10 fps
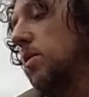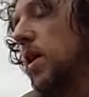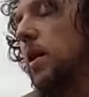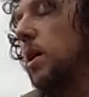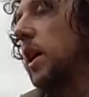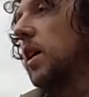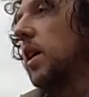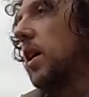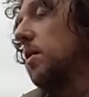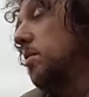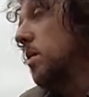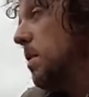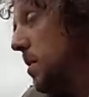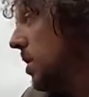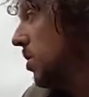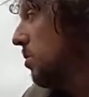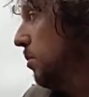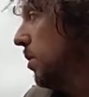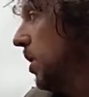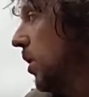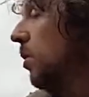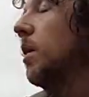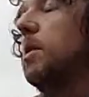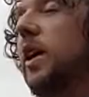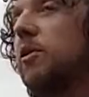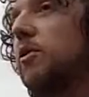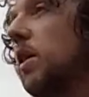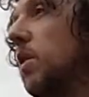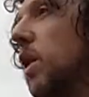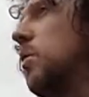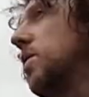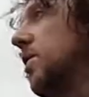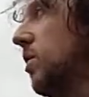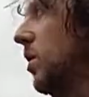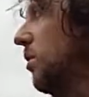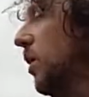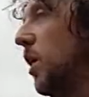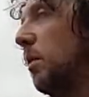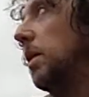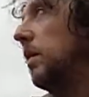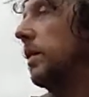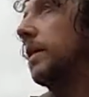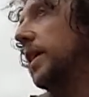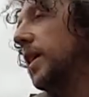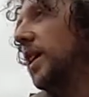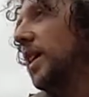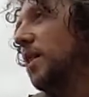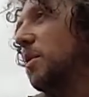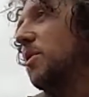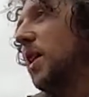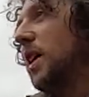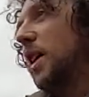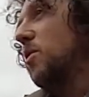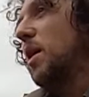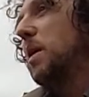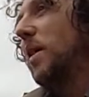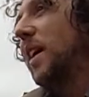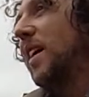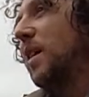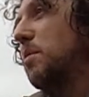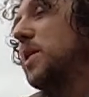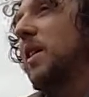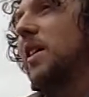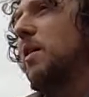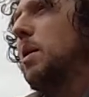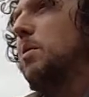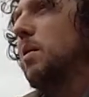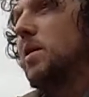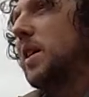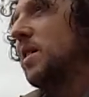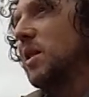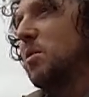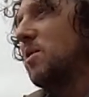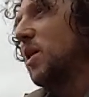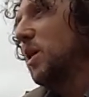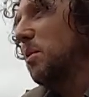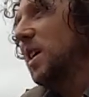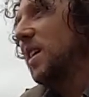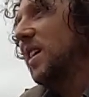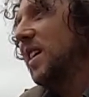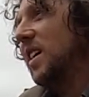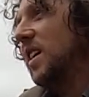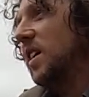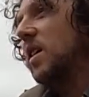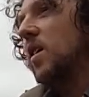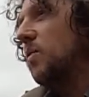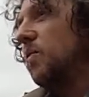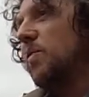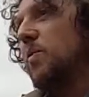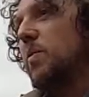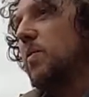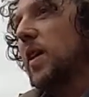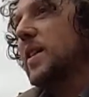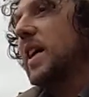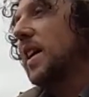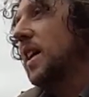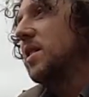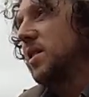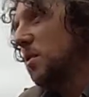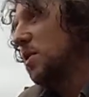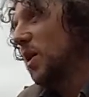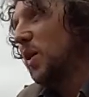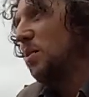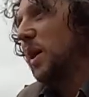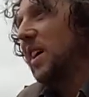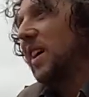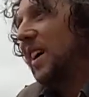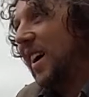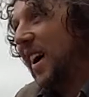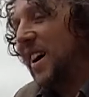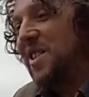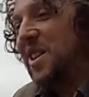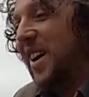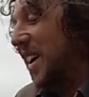be funny. I literally remember going, oh, I might get followed. I wonder if this guy's following me. That'd be funny. I could write about that. Right. Maybe I'll pretend someone's following me. You know, a day later, someone's following me, and